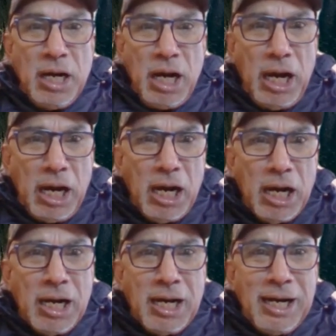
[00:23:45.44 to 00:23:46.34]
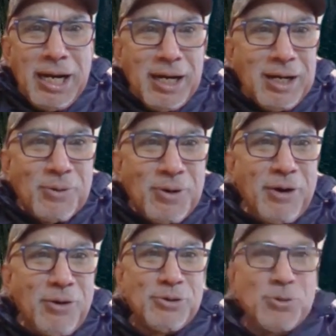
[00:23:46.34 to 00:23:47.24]
Ah,
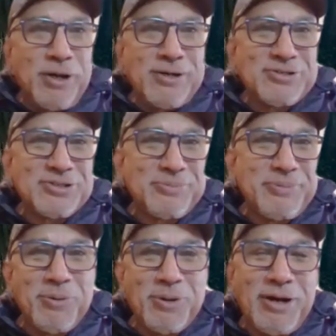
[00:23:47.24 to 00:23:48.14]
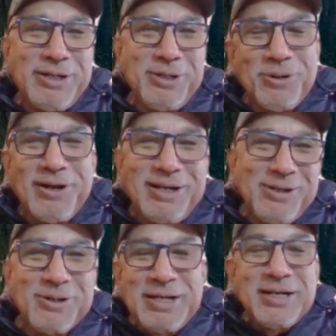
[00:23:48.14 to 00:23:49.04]
I don't know the water system here. What do I do? What do I
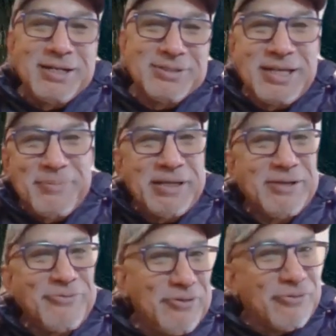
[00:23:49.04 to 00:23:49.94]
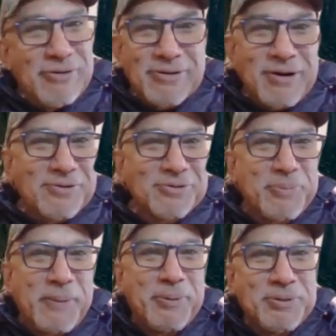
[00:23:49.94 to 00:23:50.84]
do? I just had to make a few phone calls and
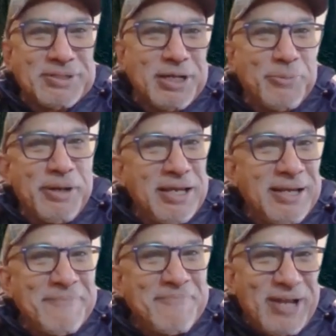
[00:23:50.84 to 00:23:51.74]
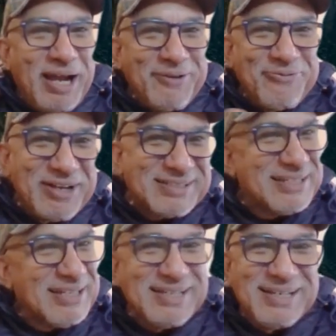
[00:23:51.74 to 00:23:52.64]
people would tell me how to fix
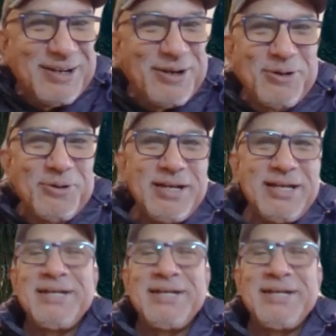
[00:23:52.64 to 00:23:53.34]
it, you know.